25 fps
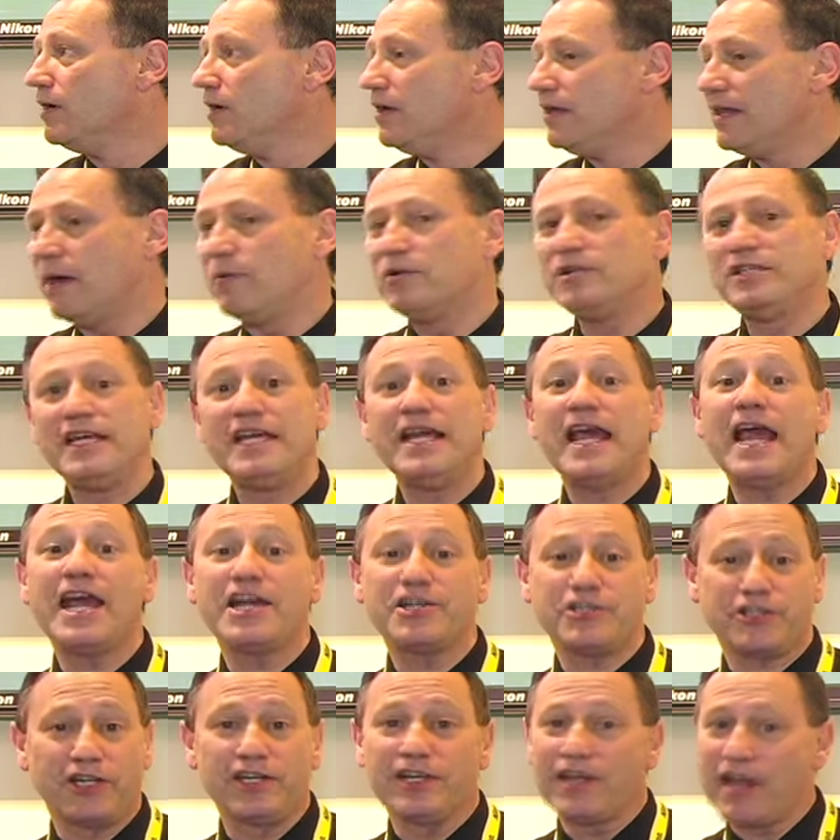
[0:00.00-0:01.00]
That was the
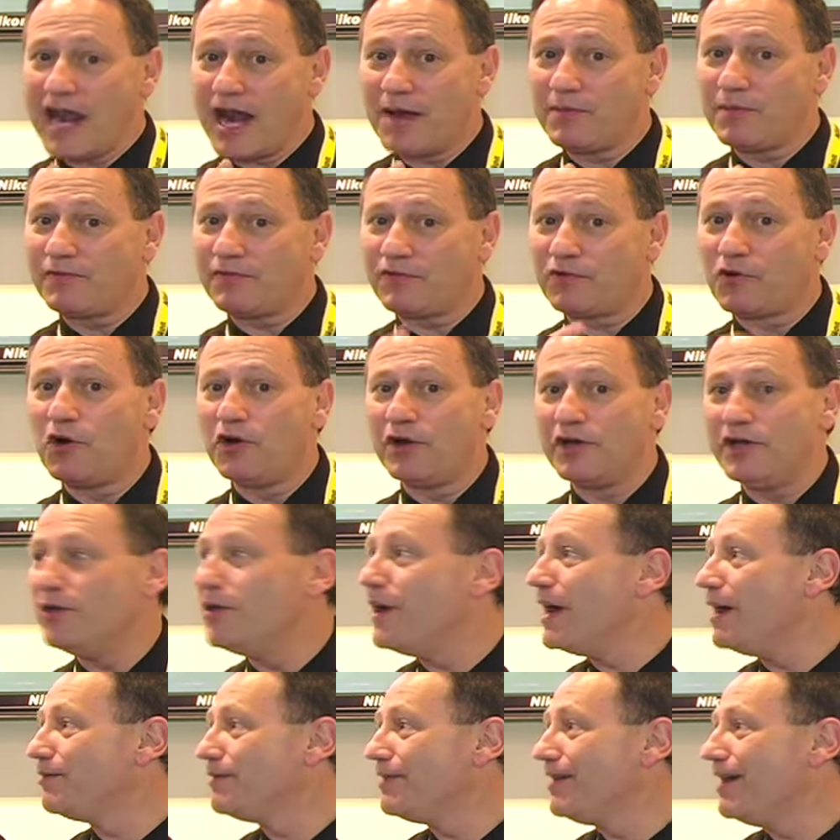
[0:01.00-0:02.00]
Ashton camera for all of you
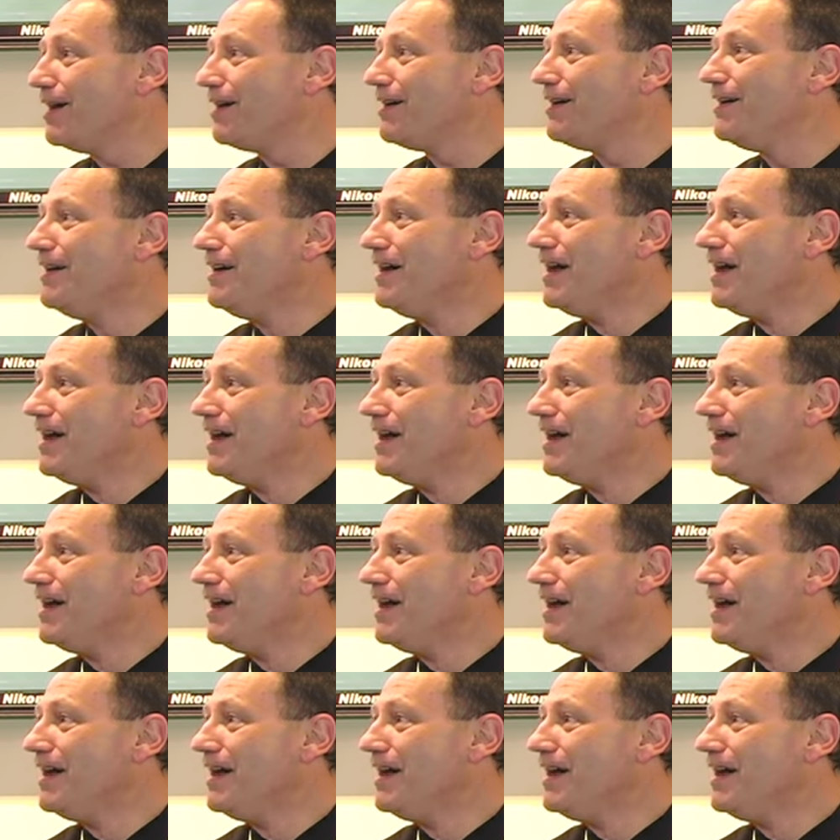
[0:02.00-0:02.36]
out there.